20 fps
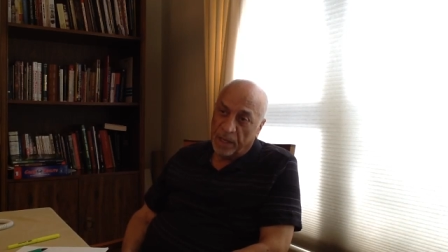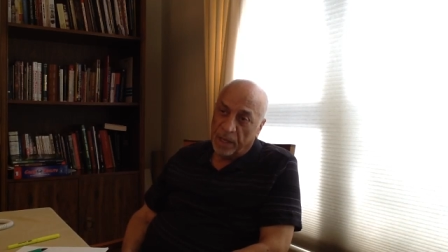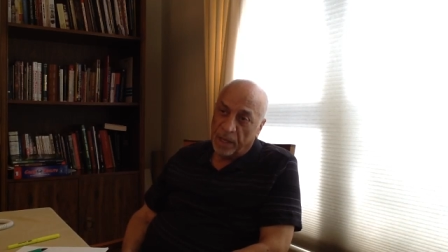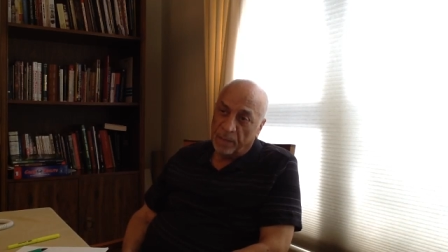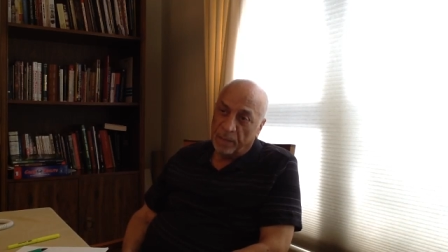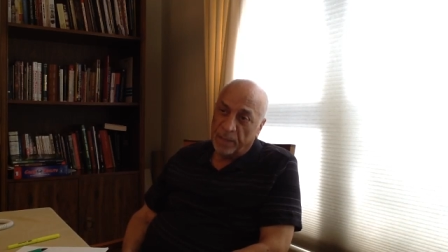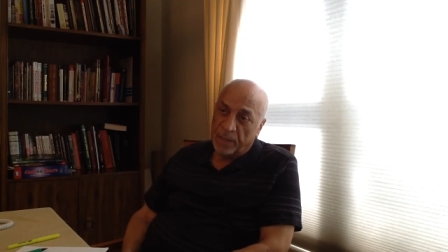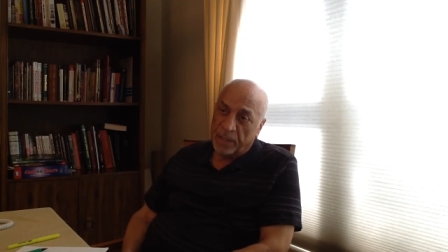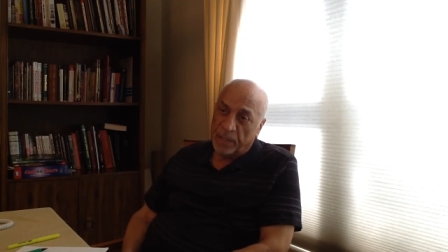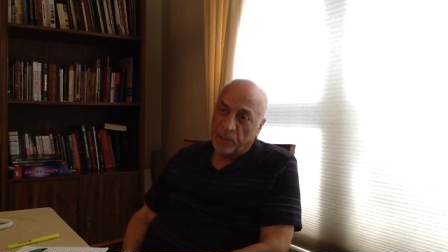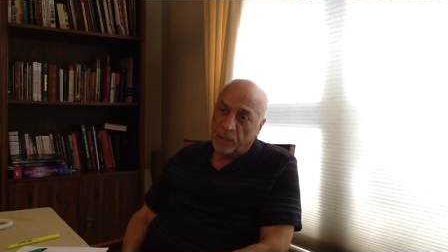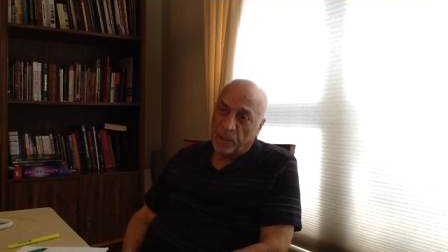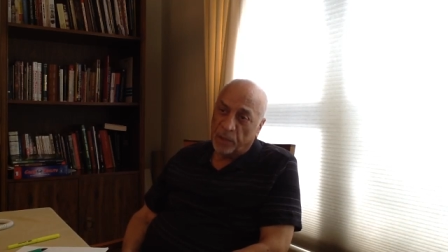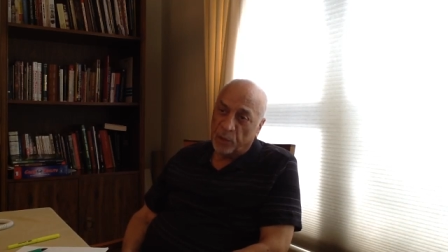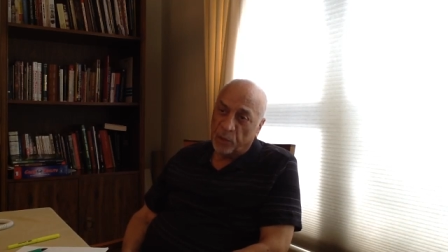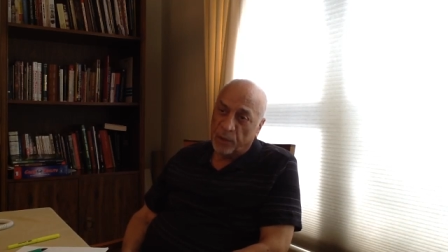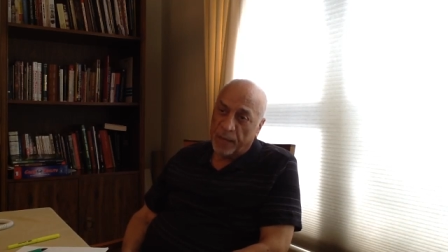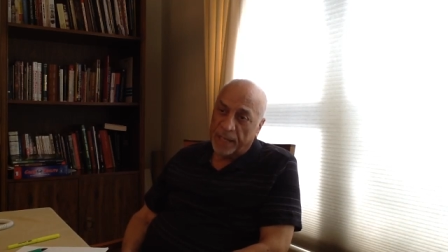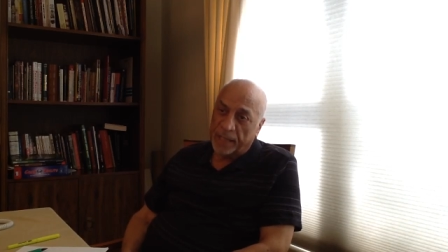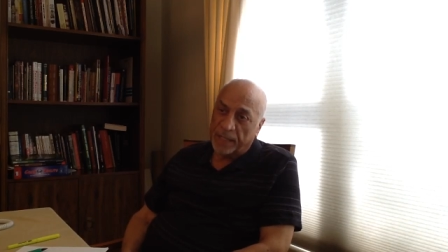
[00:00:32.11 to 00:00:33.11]
A business will
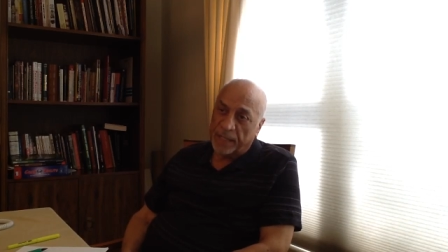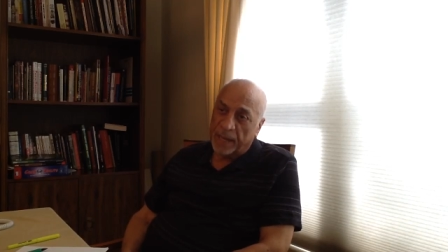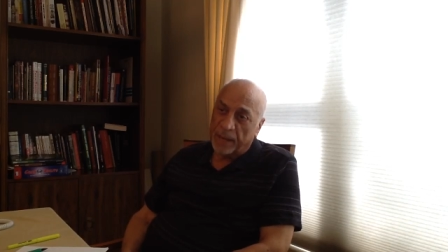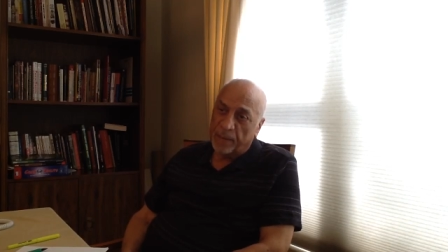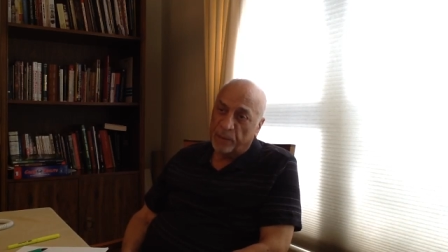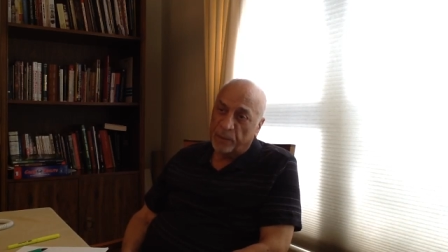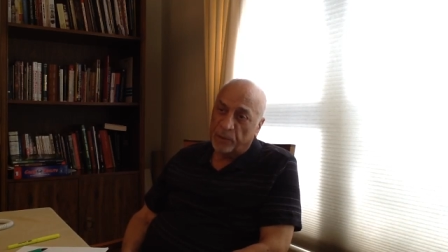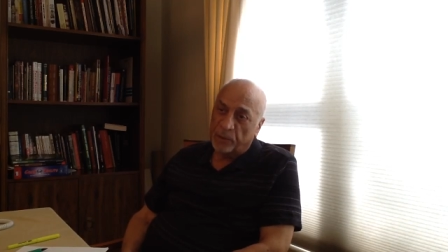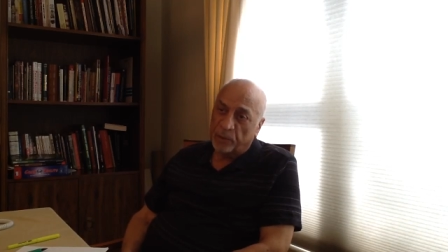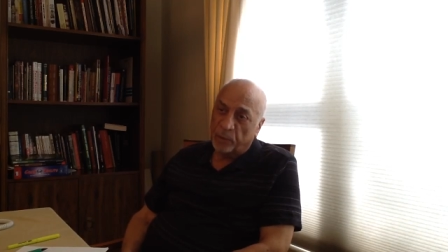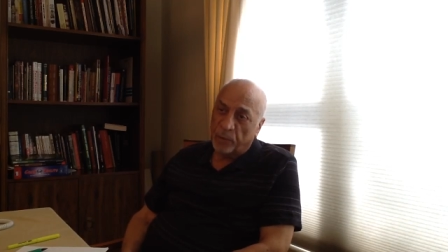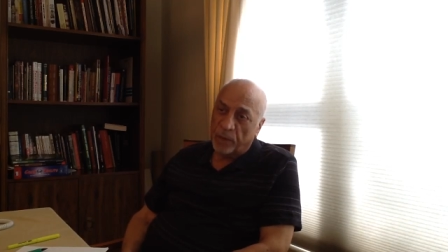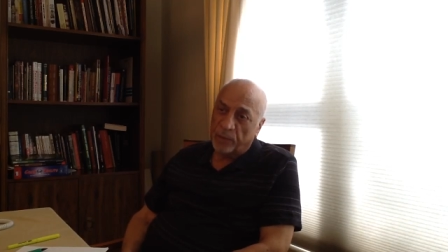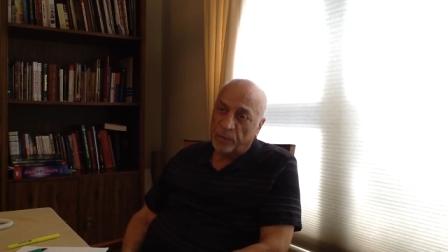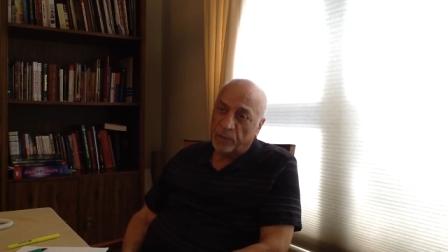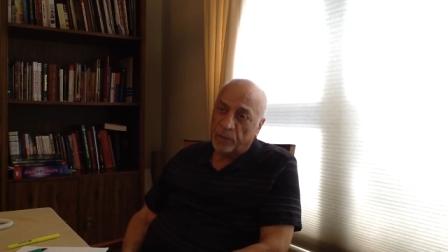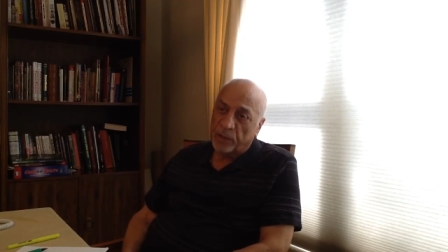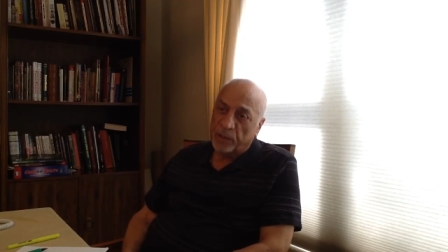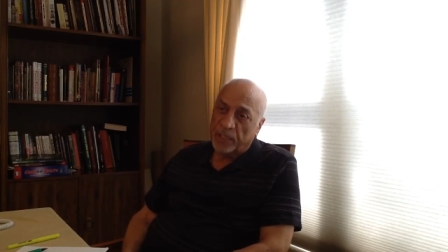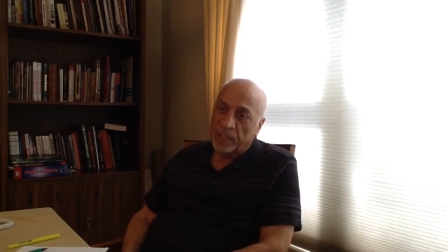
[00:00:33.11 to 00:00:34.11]
attract capital and
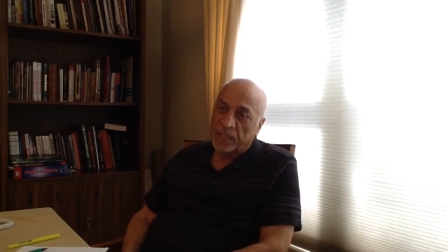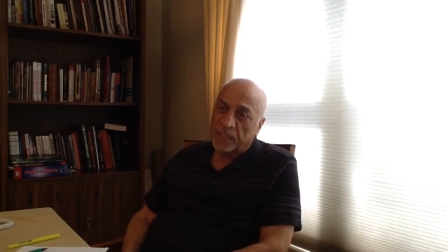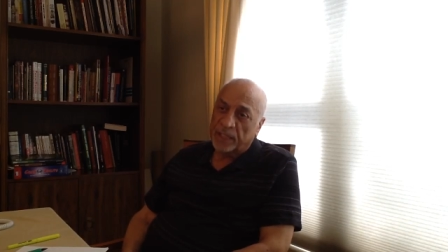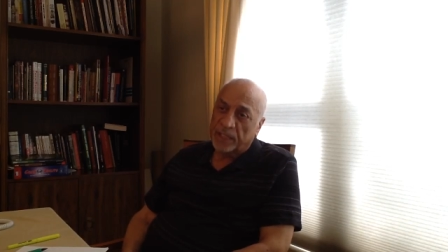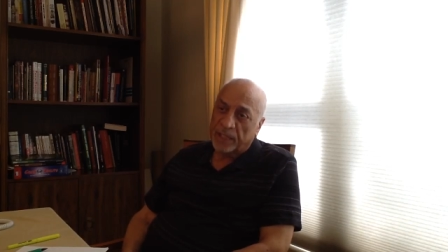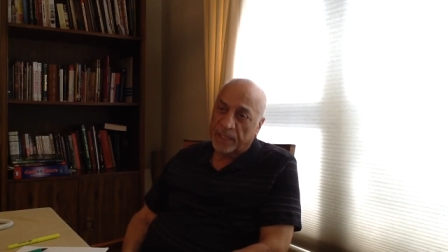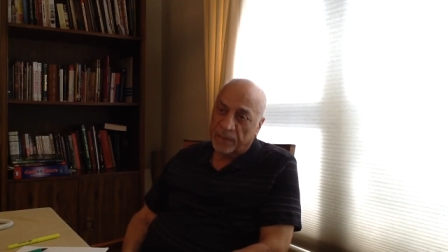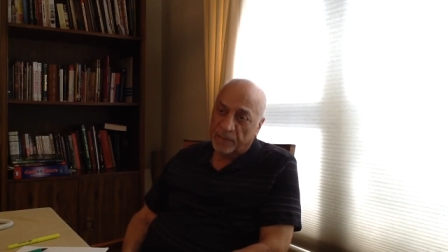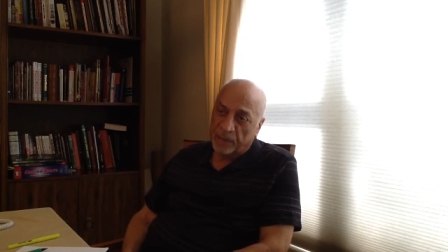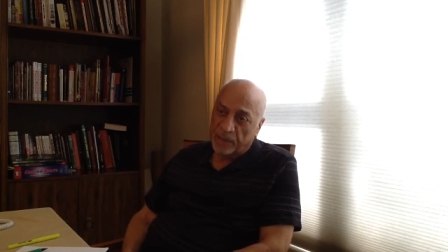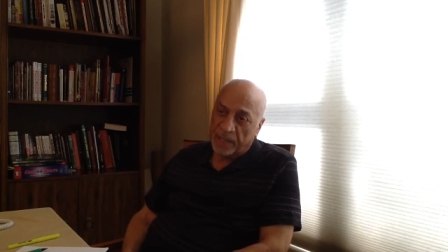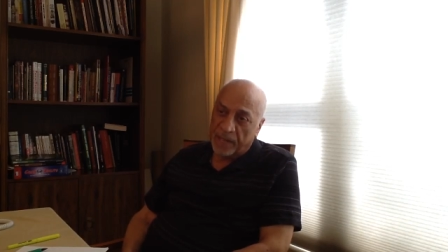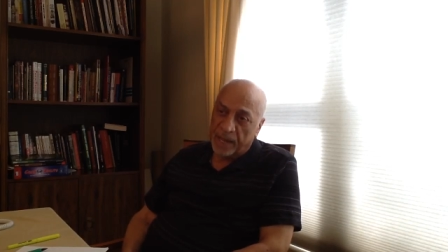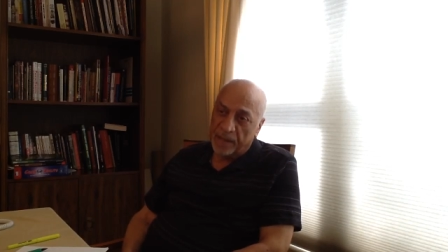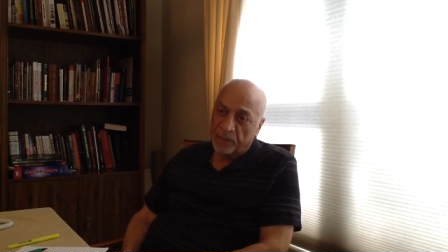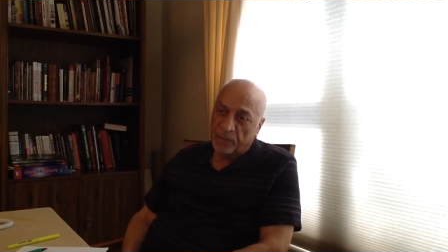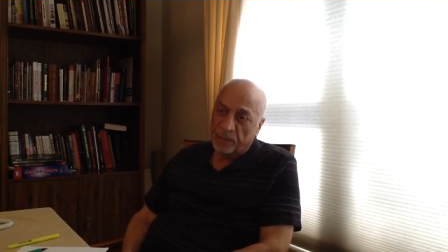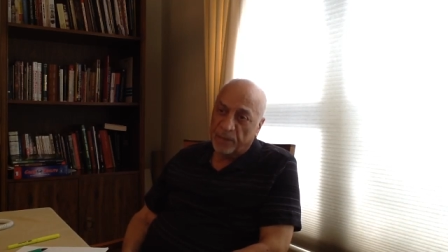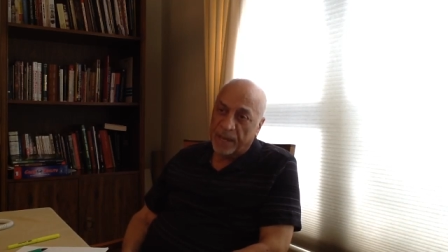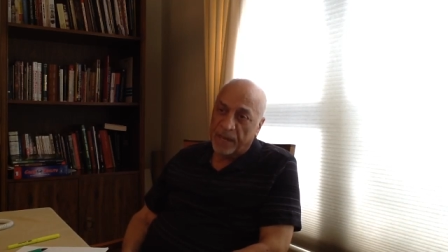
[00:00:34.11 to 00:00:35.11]
wealth 6 to 7
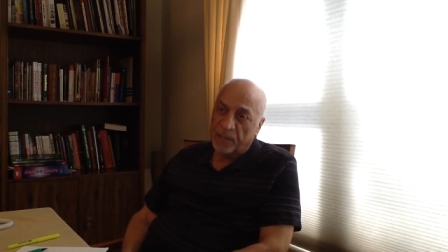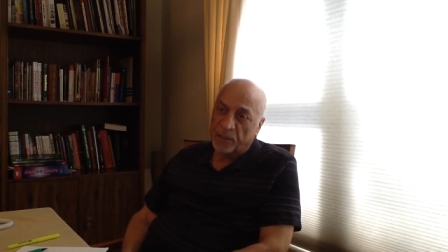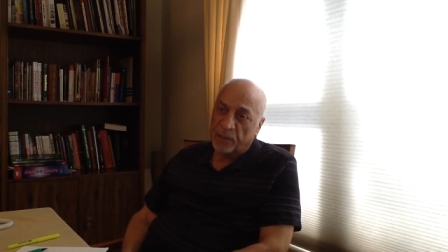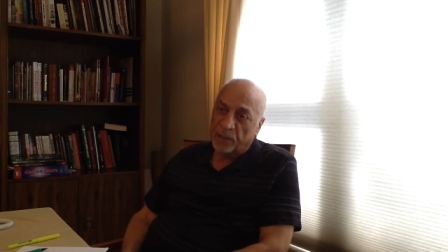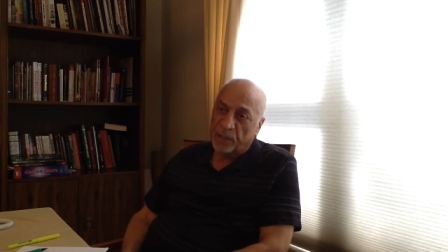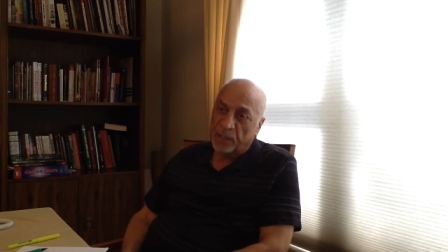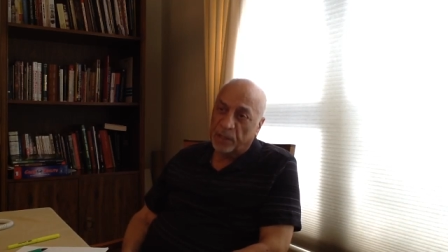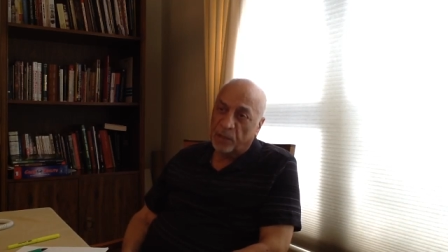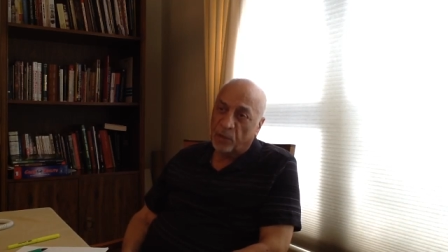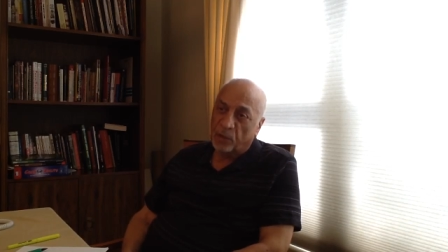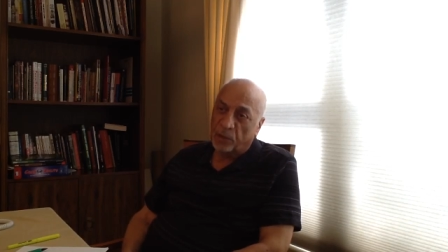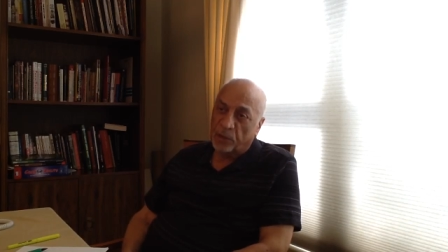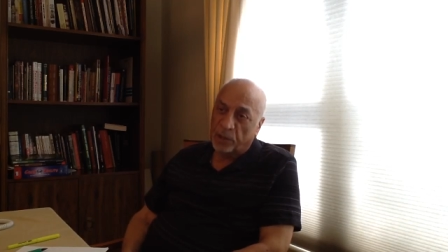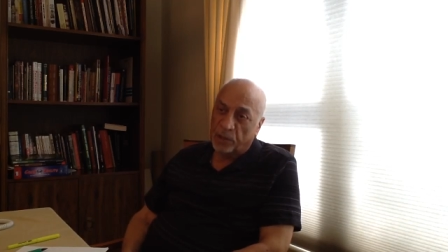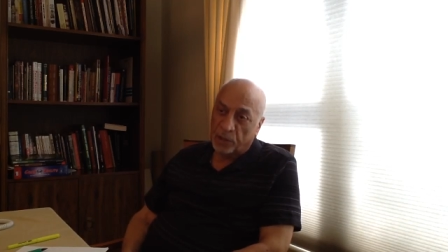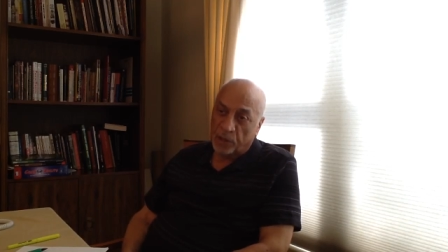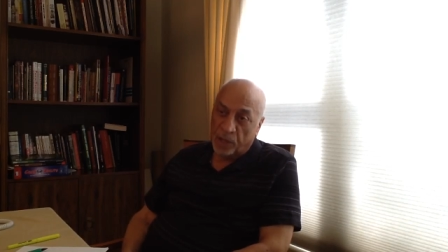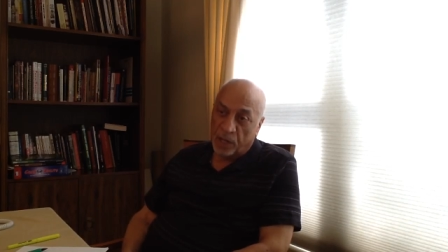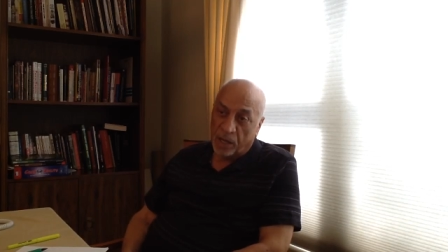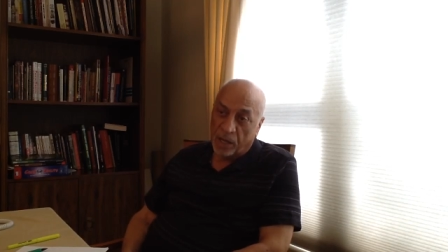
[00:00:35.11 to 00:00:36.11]
times faster than owning
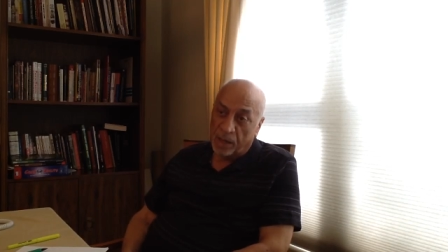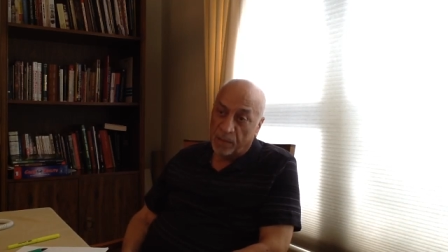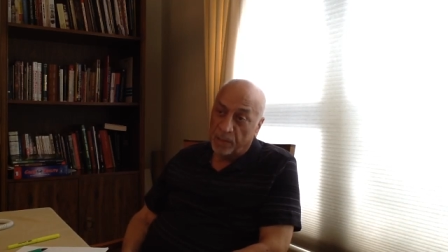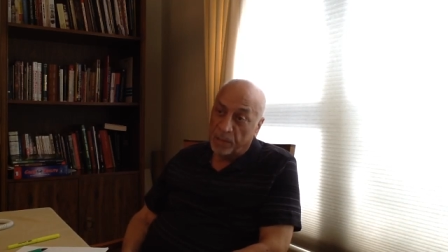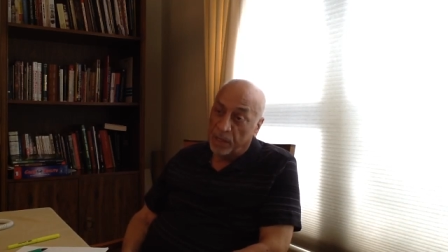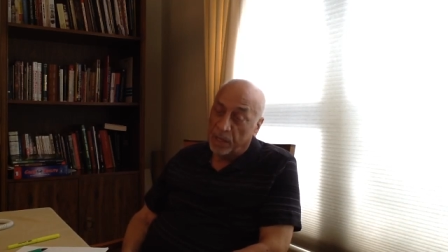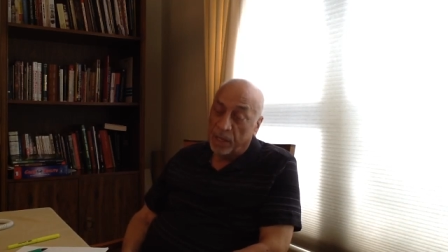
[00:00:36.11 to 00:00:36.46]
a job.